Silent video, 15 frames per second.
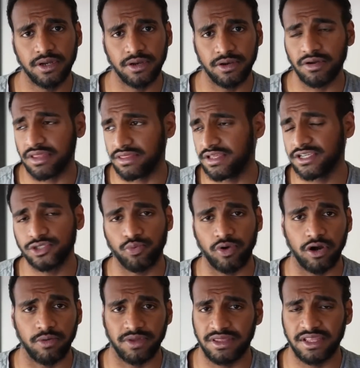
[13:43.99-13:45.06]
Not in this
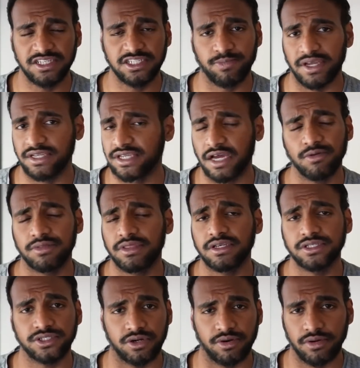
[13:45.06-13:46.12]
realm, in this space. I don't
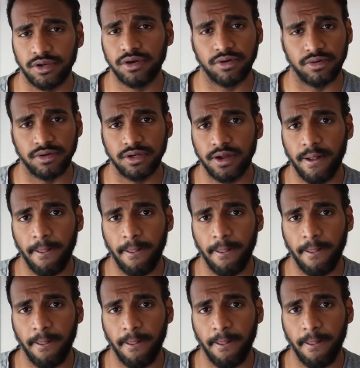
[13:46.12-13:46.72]
think so, no.